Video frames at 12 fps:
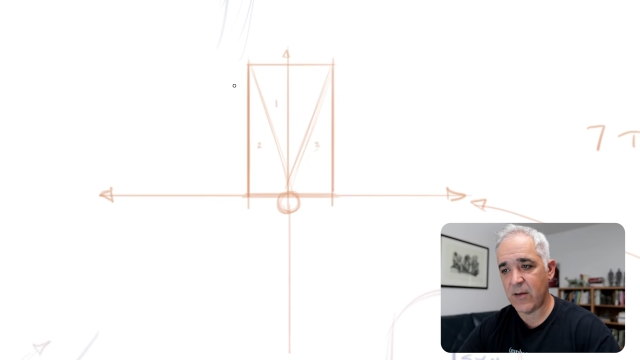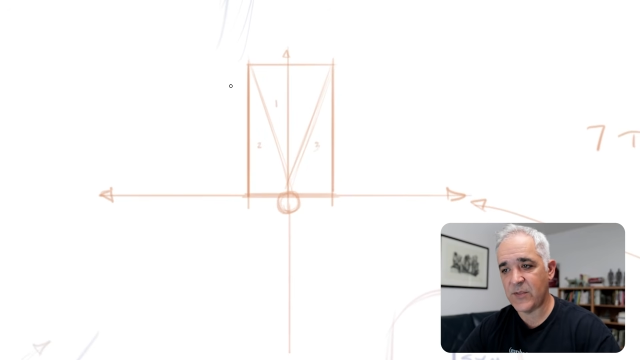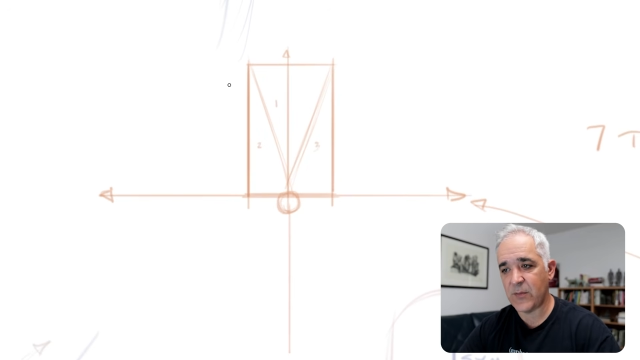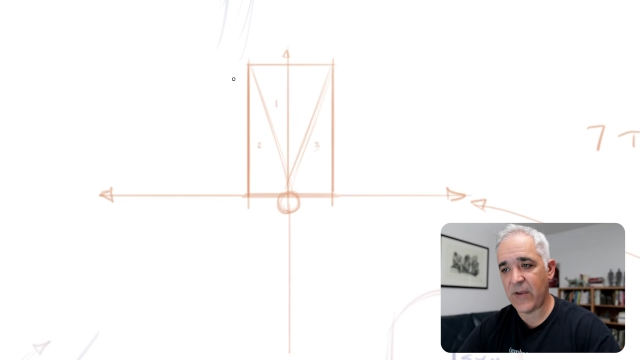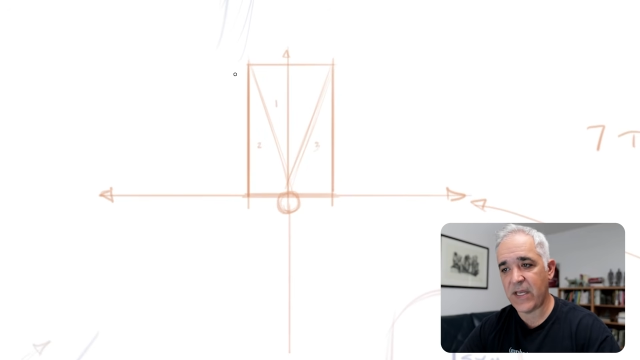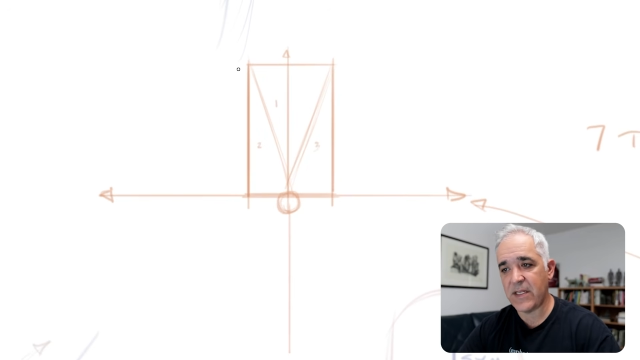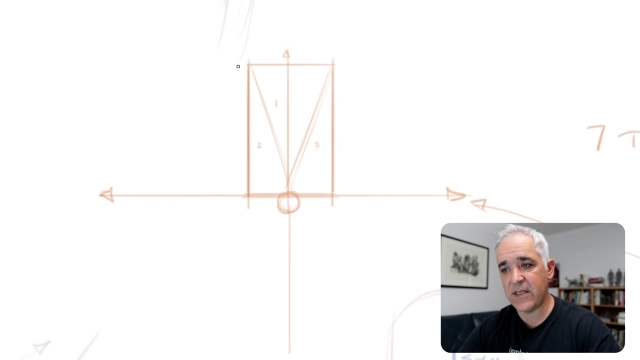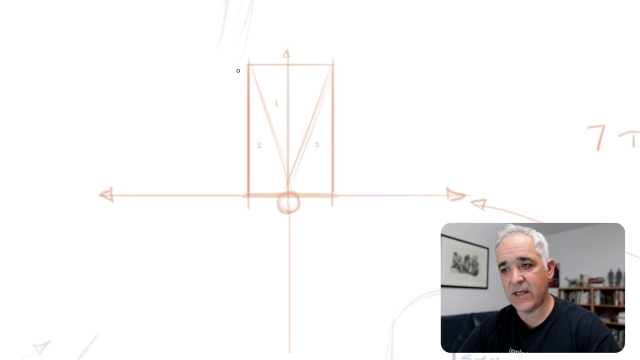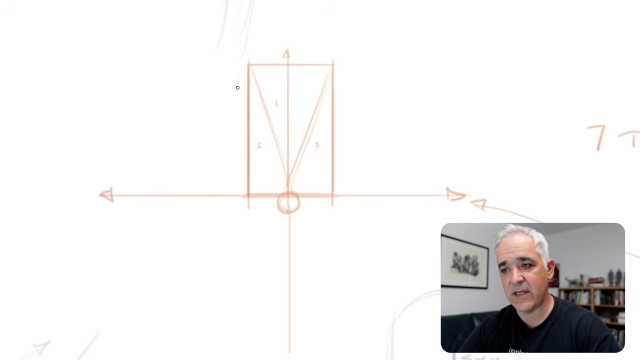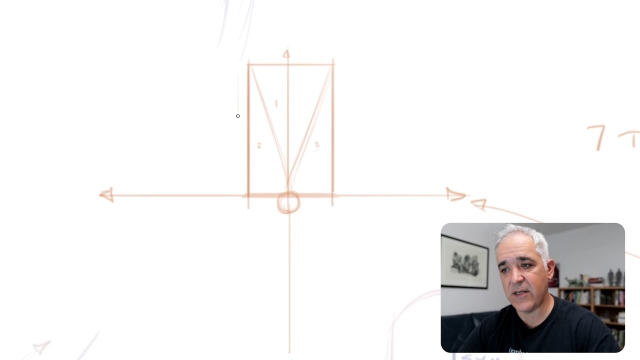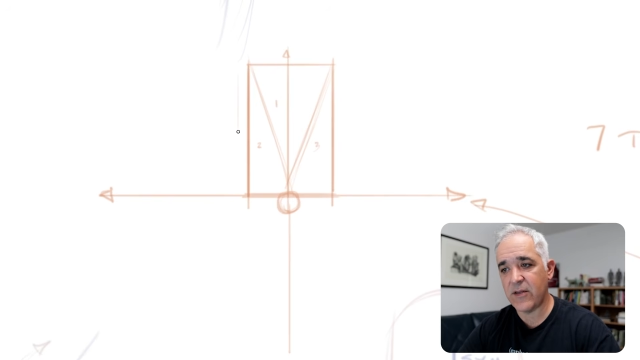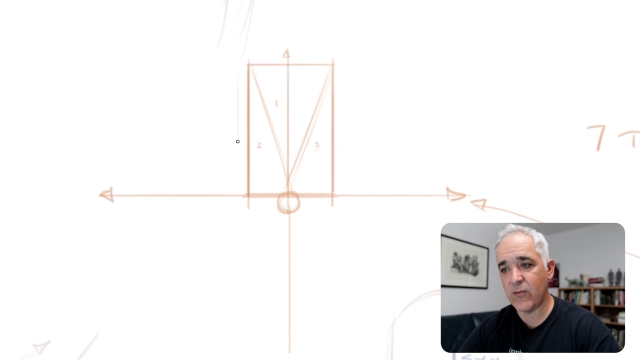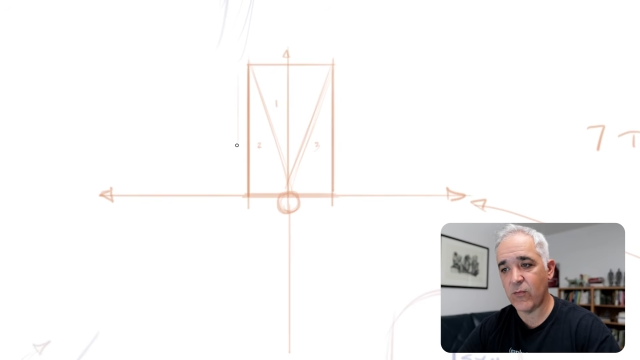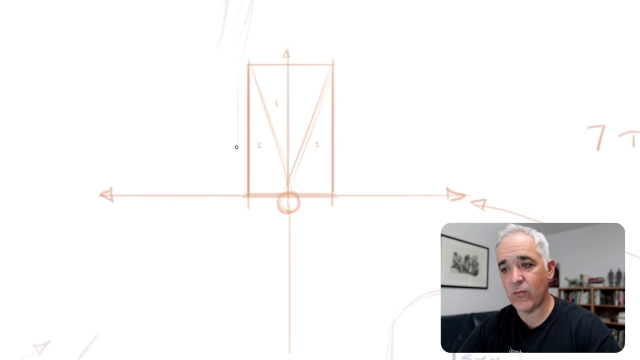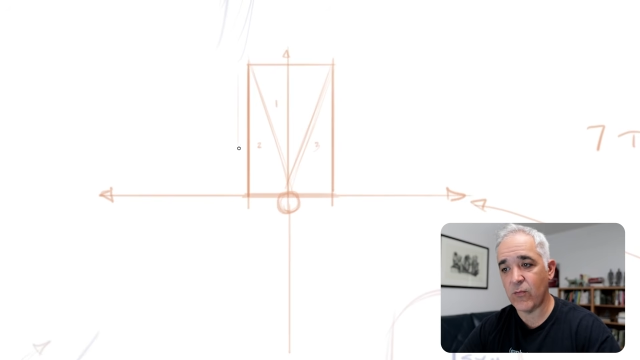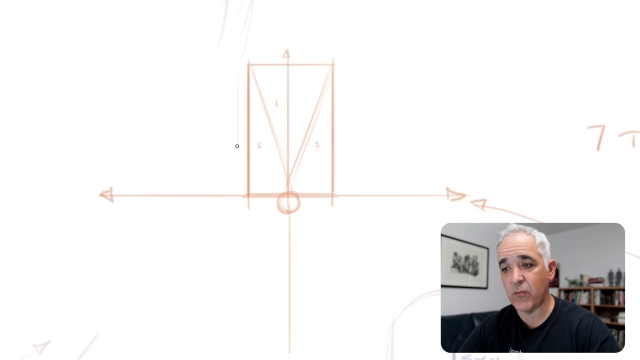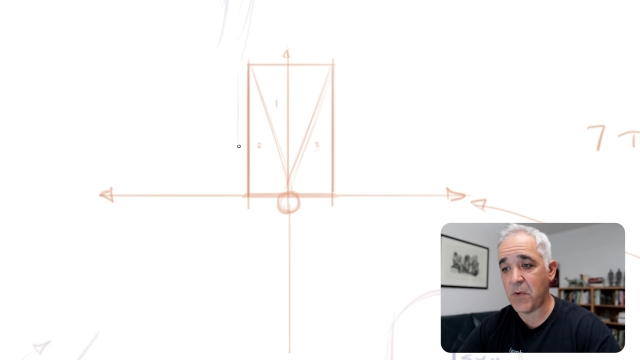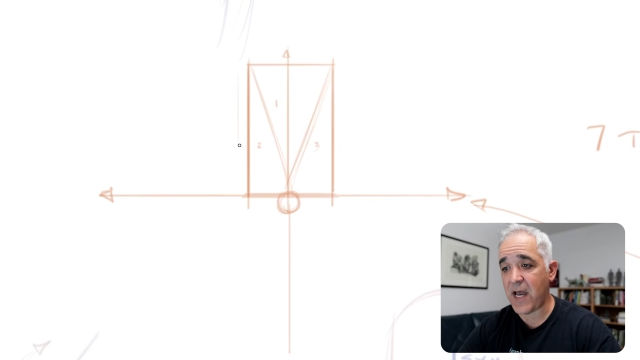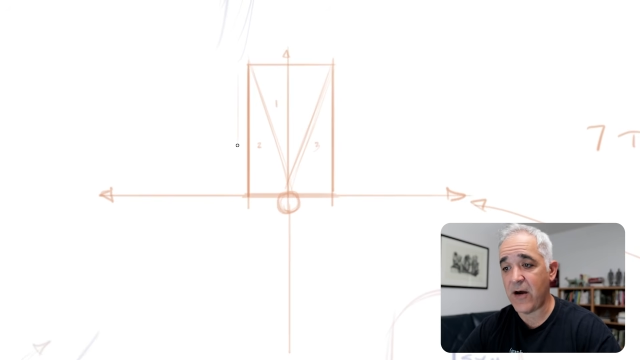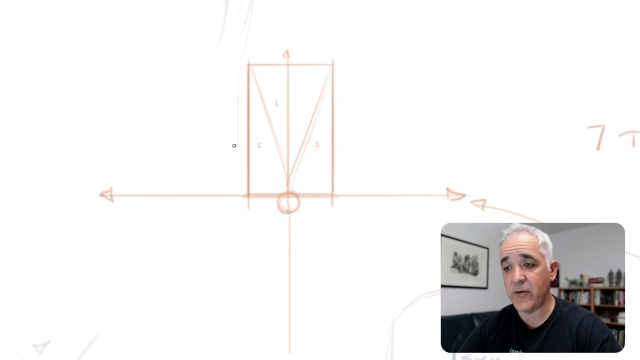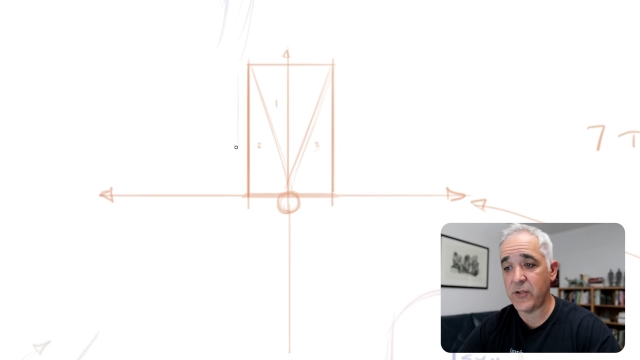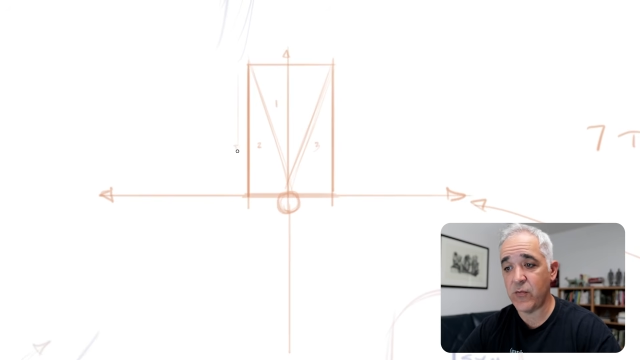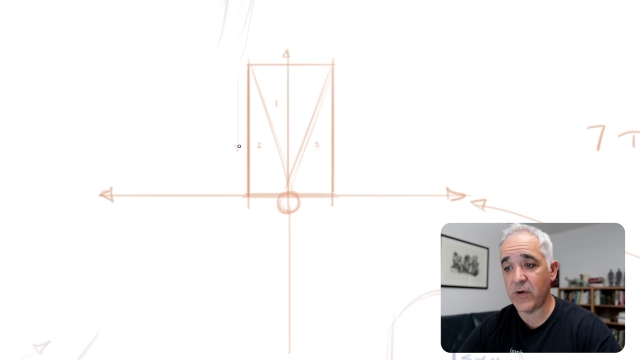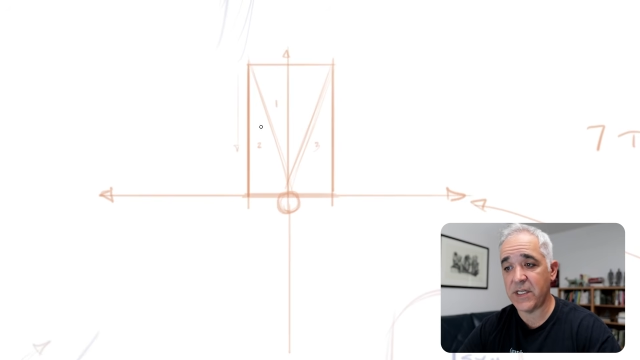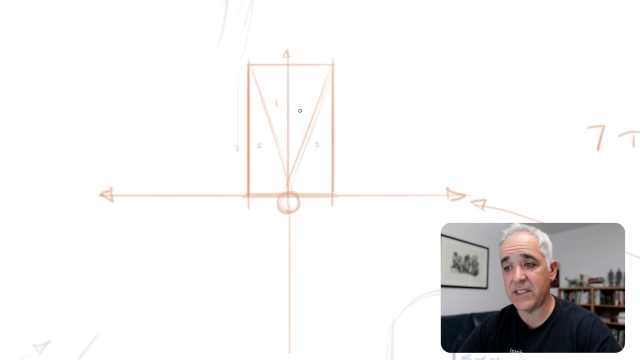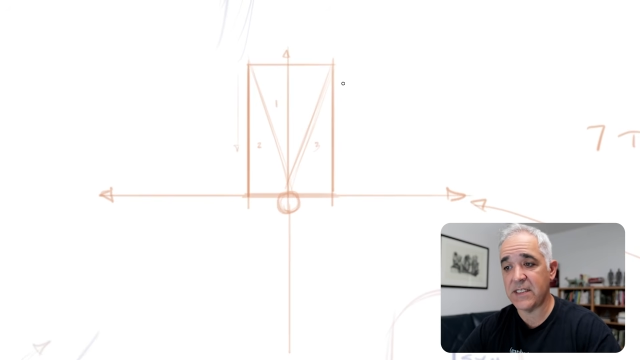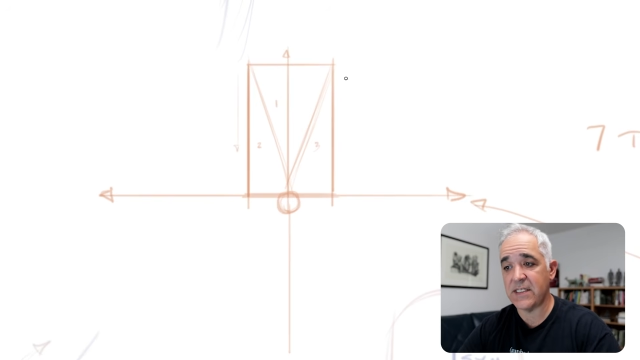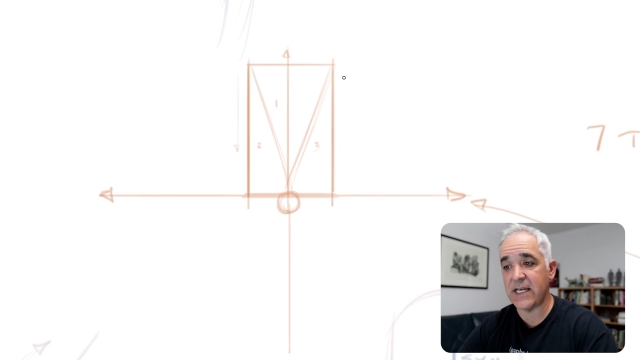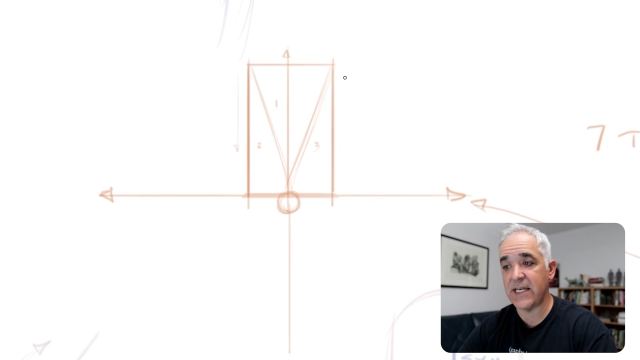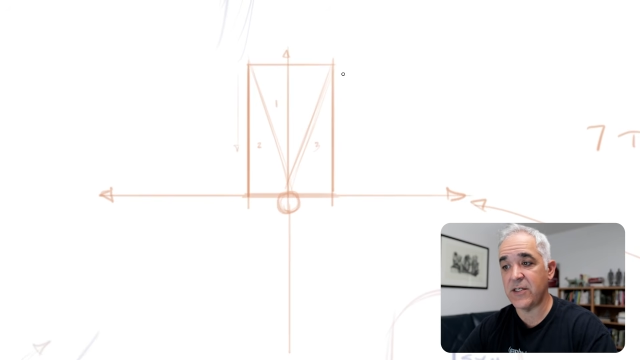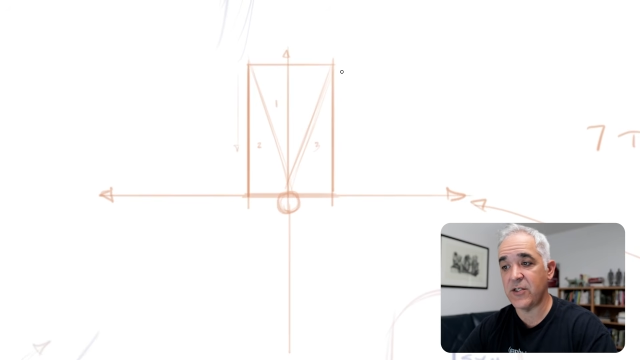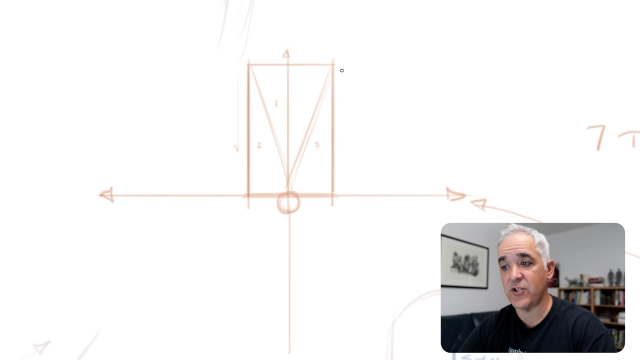Depending on how you want to design